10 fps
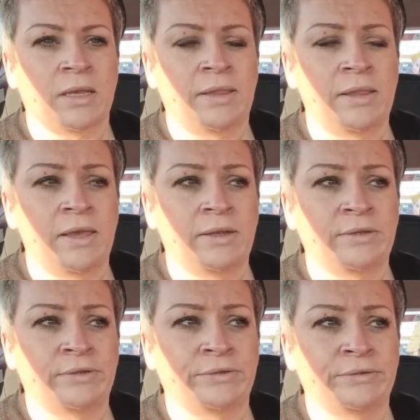And
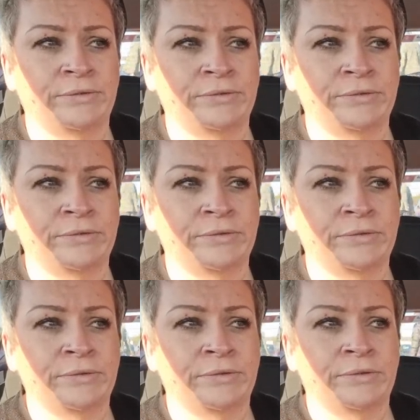then,
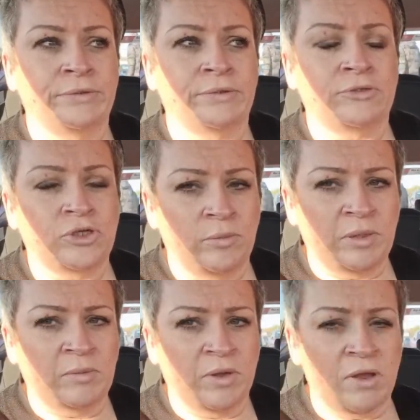got to try and
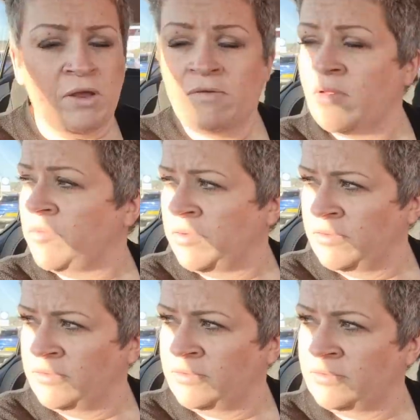pick my car up
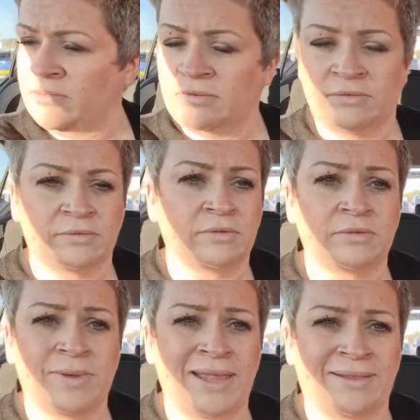
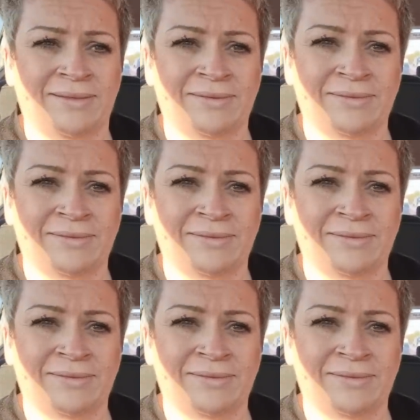as well.